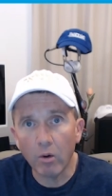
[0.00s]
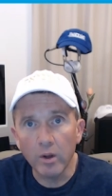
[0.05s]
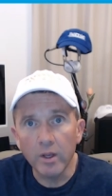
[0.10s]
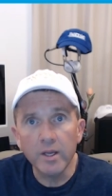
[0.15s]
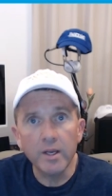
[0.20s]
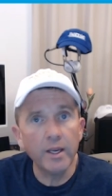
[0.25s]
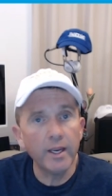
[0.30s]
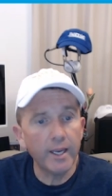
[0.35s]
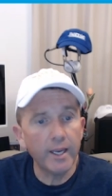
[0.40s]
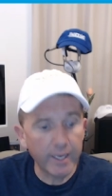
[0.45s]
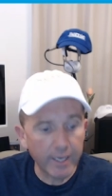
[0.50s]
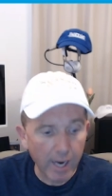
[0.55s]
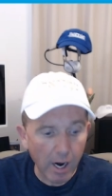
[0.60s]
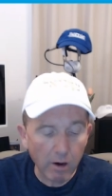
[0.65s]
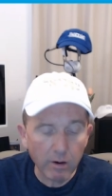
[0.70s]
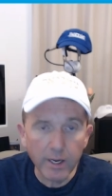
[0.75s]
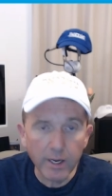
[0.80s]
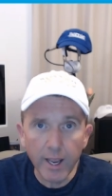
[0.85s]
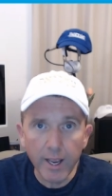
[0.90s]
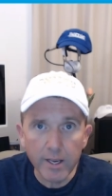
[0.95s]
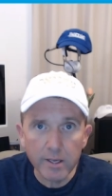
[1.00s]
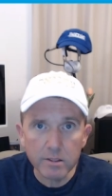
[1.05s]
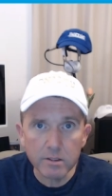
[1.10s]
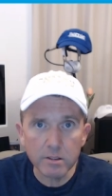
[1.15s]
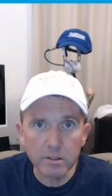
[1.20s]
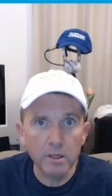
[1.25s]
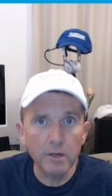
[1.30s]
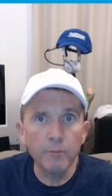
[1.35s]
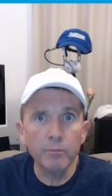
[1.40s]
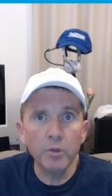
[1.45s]
In our case,
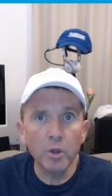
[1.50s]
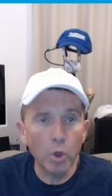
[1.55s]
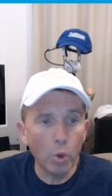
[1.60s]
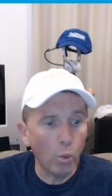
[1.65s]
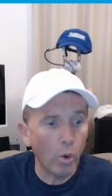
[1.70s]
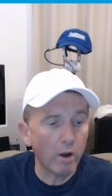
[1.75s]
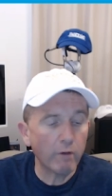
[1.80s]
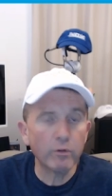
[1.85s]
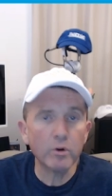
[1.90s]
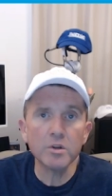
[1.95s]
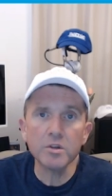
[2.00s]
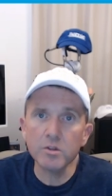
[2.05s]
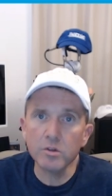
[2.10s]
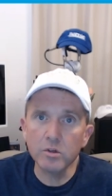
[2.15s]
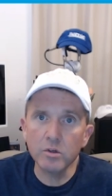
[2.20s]
whoever's